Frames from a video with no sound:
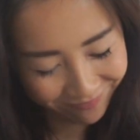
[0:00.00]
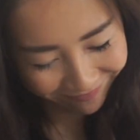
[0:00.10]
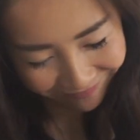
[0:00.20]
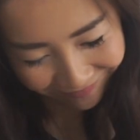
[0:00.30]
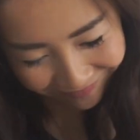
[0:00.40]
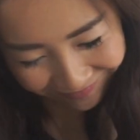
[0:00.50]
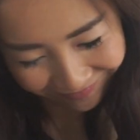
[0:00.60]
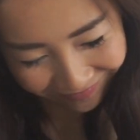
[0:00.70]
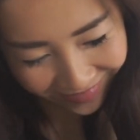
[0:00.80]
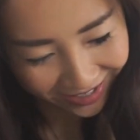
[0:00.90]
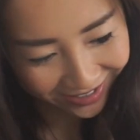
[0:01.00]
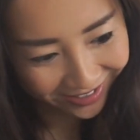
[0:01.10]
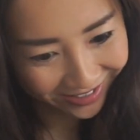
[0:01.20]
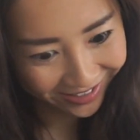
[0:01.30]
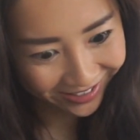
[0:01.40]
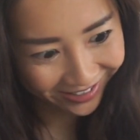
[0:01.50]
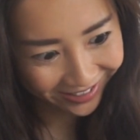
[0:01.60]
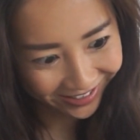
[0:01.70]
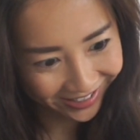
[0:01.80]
Nothing is said.